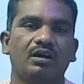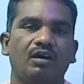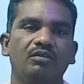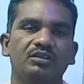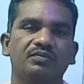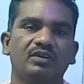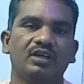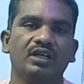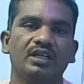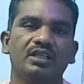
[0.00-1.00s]

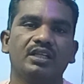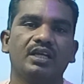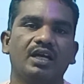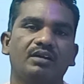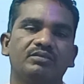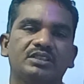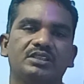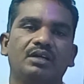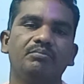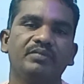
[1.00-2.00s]
Outwardly they have
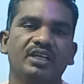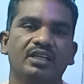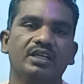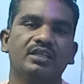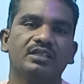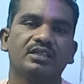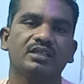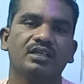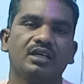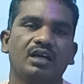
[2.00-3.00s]
some meaning,
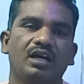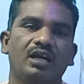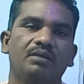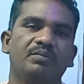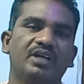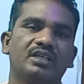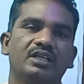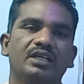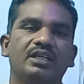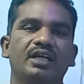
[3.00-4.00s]
but
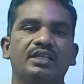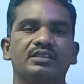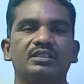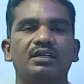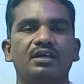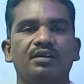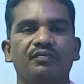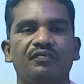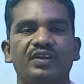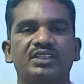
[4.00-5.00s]
it has a
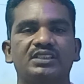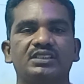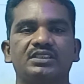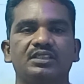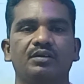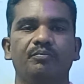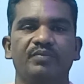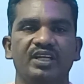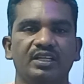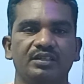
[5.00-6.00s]
fixed
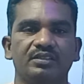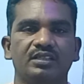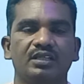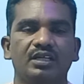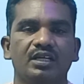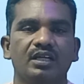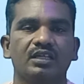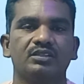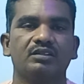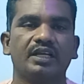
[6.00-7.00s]
meaning.
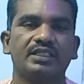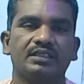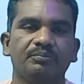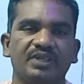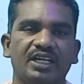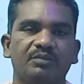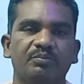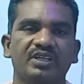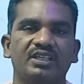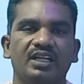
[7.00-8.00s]
So let
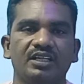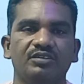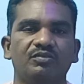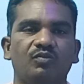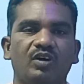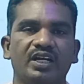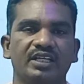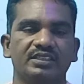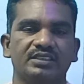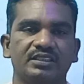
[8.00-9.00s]
me tell you what
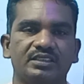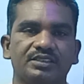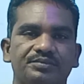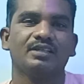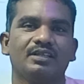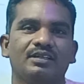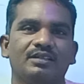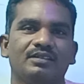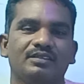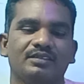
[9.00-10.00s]
is it.
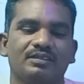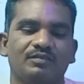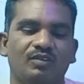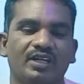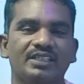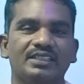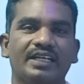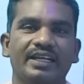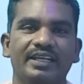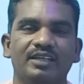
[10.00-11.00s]
What is an
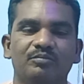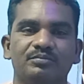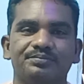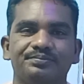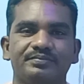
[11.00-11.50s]
idiom?